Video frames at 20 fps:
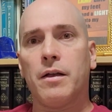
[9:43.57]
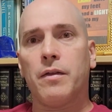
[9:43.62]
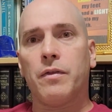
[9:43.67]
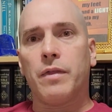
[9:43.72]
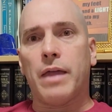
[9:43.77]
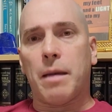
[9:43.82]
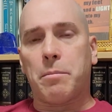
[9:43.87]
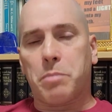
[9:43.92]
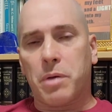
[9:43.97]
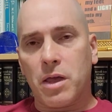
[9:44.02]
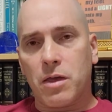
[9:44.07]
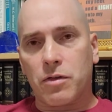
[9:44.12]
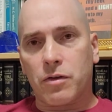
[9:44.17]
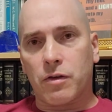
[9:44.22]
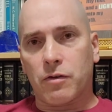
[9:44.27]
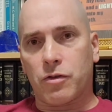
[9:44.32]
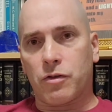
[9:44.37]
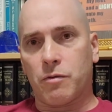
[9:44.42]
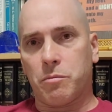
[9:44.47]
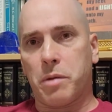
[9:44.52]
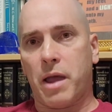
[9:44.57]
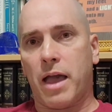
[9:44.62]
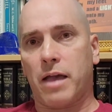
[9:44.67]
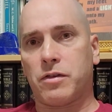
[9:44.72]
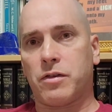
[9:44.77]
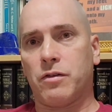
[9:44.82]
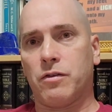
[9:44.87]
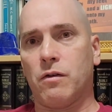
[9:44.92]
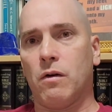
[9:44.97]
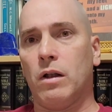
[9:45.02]
That peace that
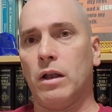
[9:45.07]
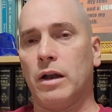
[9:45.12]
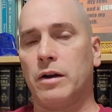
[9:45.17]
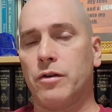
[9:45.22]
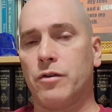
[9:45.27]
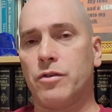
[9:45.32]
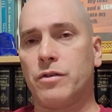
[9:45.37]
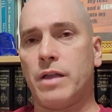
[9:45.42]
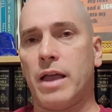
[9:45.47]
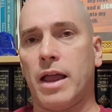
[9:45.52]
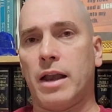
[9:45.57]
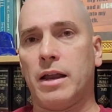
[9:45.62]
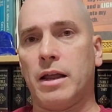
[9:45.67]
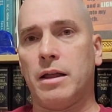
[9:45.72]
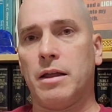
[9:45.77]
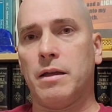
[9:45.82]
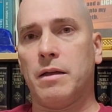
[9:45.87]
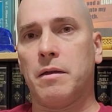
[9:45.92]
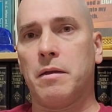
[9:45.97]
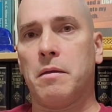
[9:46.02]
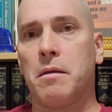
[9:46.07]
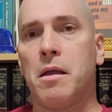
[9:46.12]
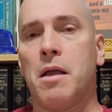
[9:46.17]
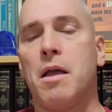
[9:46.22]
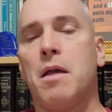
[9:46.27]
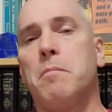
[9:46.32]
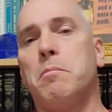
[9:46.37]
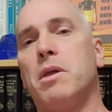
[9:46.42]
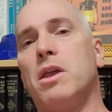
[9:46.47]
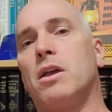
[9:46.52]
surpasses all understanding.
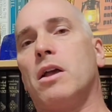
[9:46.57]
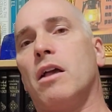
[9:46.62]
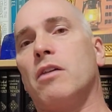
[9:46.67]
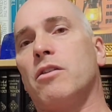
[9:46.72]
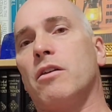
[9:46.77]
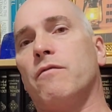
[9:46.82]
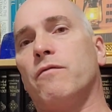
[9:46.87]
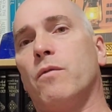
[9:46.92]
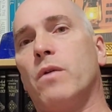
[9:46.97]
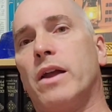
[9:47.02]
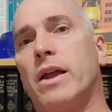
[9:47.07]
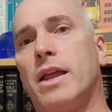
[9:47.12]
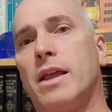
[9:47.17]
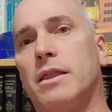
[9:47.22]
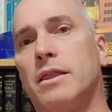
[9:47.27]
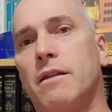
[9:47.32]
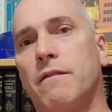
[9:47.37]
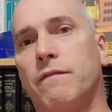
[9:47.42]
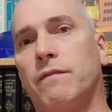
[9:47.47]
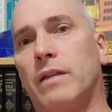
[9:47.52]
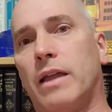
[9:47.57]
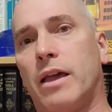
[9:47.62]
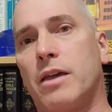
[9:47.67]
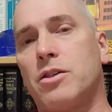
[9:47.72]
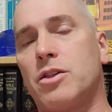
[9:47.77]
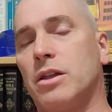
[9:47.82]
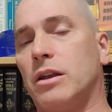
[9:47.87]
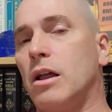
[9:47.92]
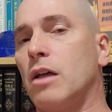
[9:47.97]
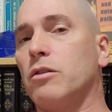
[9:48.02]
Because if we're in the
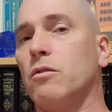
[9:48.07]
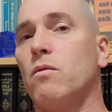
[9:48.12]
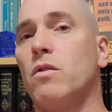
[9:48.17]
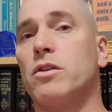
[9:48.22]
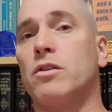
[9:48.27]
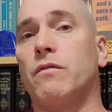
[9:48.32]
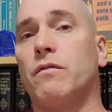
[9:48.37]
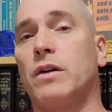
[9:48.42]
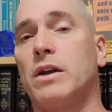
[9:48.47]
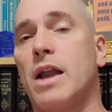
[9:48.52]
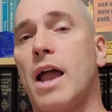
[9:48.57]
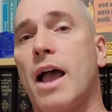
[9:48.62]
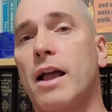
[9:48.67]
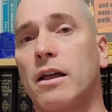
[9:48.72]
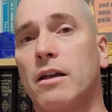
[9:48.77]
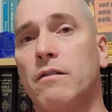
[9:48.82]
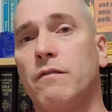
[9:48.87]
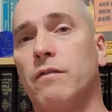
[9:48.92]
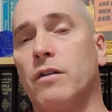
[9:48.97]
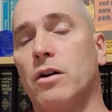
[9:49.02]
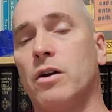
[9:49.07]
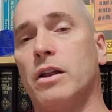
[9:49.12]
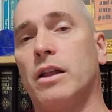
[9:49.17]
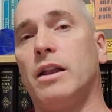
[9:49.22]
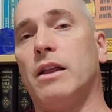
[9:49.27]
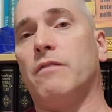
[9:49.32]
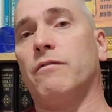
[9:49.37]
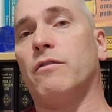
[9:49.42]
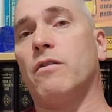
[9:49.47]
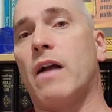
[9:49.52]
flesh, in other words, if we're not converted,
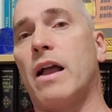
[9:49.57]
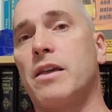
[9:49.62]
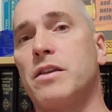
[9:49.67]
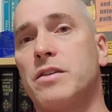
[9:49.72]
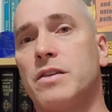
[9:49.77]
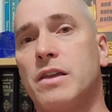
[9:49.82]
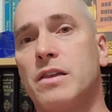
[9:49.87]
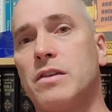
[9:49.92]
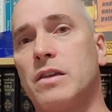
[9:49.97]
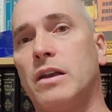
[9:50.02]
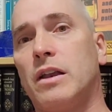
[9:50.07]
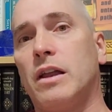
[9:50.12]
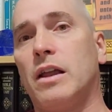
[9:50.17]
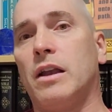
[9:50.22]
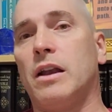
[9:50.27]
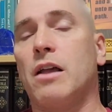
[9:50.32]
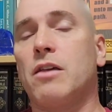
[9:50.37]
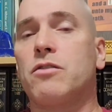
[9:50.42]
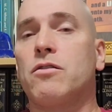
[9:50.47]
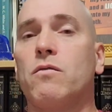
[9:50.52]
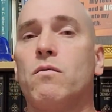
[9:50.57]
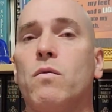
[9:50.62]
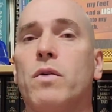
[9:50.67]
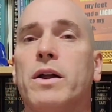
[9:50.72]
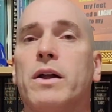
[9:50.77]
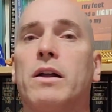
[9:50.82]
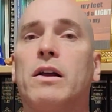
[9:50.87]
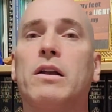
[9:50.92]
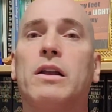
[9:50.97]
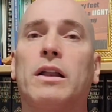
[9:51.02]
if Christ isn't in us,
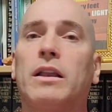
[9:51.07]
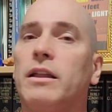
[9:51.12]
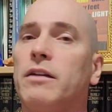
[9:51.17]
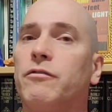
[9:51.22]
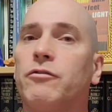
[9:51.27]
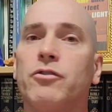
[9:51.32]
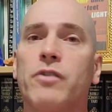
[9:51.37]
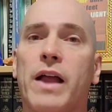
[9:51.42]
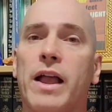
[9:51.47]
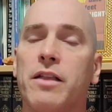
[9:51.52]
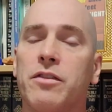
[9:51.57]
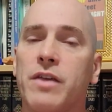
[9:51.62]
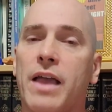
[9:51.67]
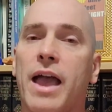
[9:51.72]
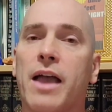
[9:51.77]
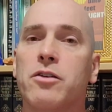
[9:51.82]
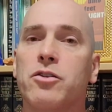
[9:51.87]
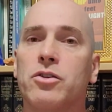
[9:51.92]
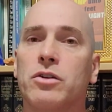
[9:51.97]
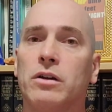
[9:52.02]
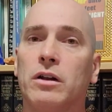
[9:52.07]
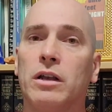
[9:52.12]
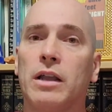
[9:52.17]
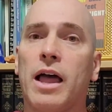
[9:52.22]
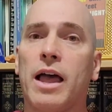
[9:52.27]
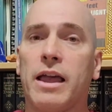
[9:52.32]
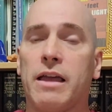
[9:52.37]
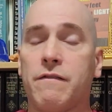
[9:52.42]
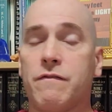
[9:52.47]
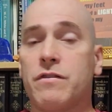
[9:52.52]
we're going to live transactional
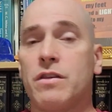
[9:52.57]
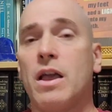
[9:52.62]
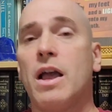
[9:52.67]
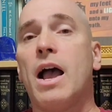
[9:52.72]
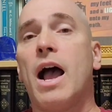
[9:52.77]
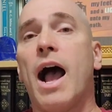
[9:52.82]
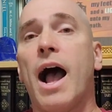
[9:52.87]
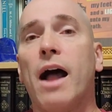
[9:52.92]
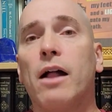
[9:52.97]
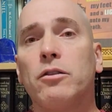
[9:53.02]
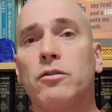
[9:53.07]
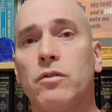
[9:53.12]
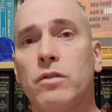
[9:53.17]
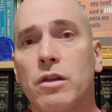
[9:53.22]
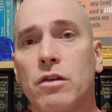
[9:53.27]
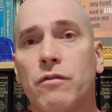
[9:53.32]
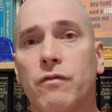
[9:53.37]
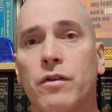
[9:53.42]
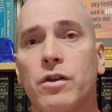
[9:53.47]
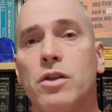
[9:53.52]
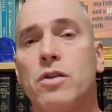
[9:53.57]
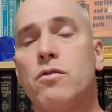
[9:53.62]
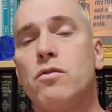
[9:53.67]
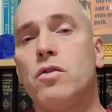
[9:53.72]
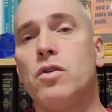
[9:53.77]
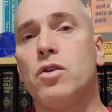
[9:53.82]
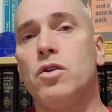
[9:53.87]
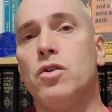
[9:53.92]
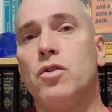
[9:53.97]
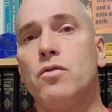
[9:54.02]
lives. I'll do this for you,
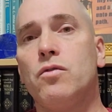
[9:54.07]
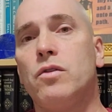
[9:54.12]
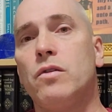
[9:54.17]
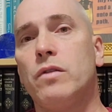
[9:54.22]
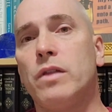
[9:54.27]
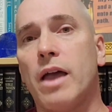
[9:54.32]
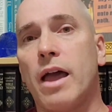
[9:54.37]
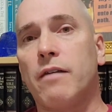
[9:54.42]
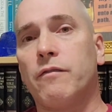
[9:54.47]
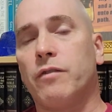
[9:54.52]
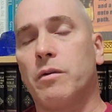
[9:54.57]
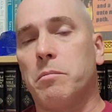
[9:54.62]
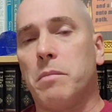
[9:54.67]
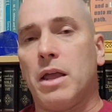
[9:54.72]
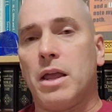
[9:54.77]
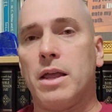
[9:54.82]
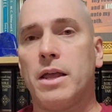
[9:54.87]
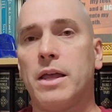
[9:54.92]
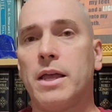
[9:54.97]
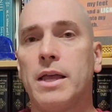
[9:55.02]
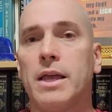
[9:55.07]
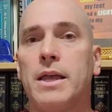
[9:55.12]
you do that for me.